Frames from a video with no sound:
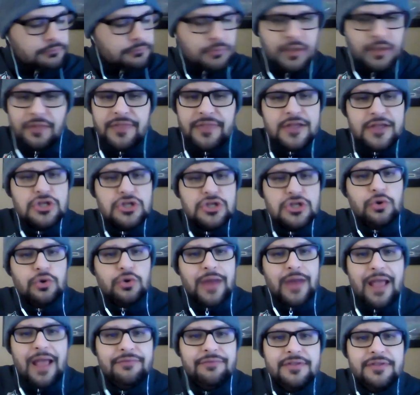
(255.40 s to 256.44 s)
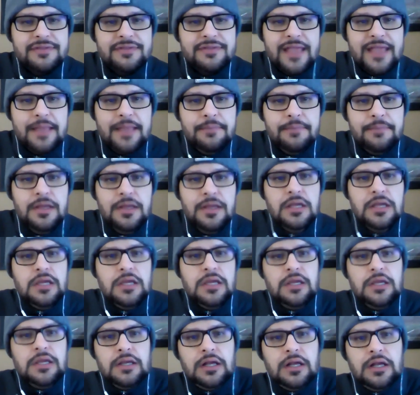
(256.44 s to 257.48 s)
they just don't have the same
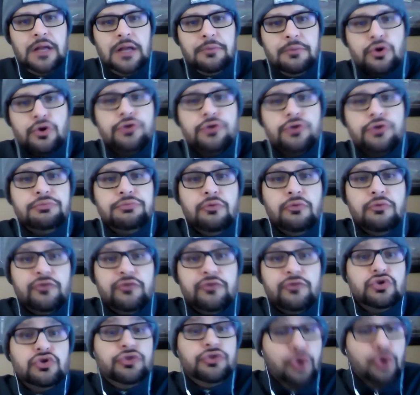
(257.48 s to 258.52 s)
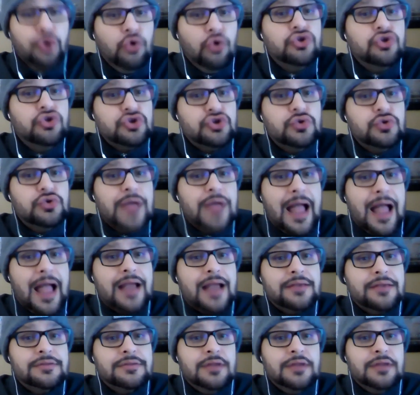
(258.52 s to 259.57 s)
earth movers. So those two
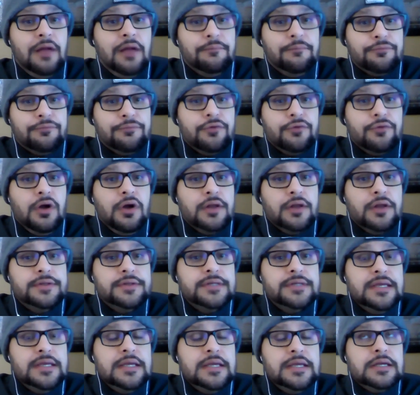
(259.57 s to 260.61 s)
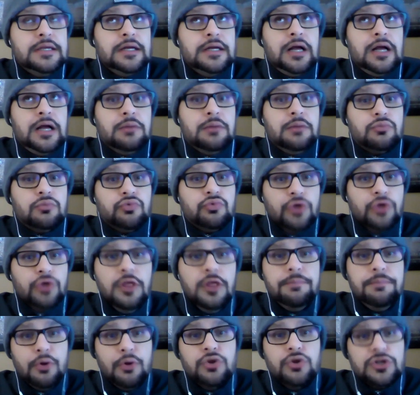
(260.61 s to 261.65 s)
guys up front really
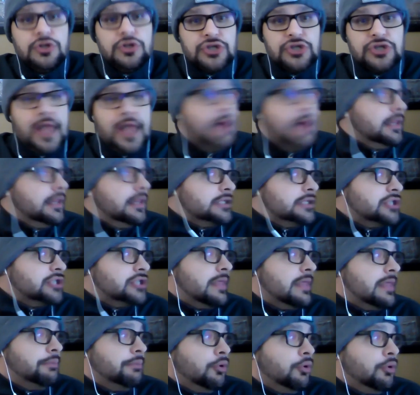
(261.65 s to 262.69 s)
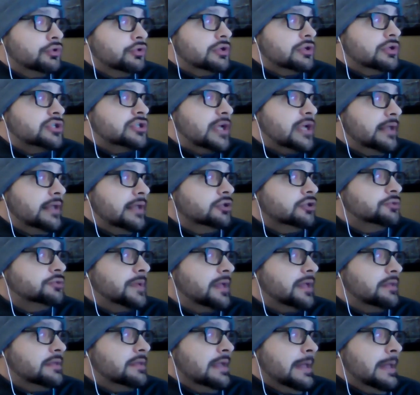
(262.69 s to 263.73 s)
pose a challenge. And they pose a challenge
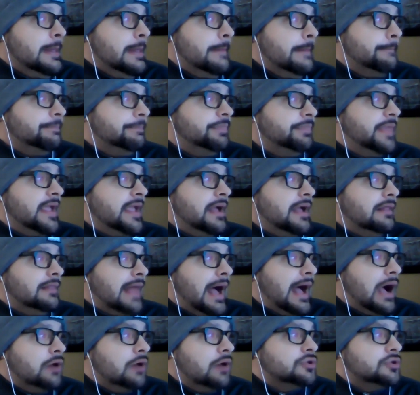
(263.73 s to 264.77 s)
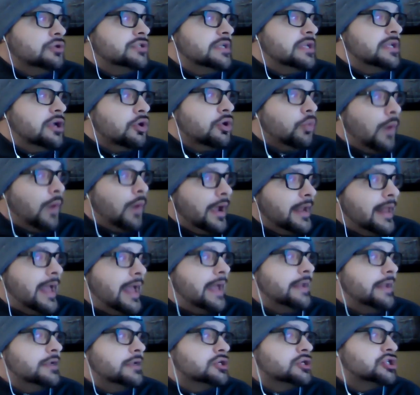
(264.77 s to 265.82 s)
because they allow Tahir
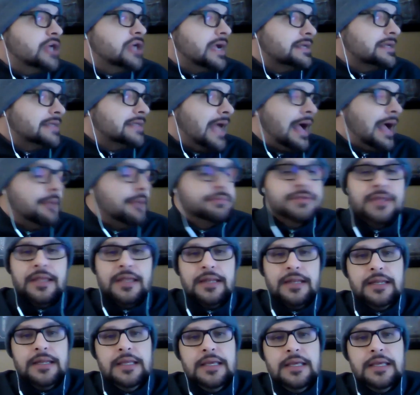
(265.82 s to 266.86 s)
Whitehead and Shaq Thompson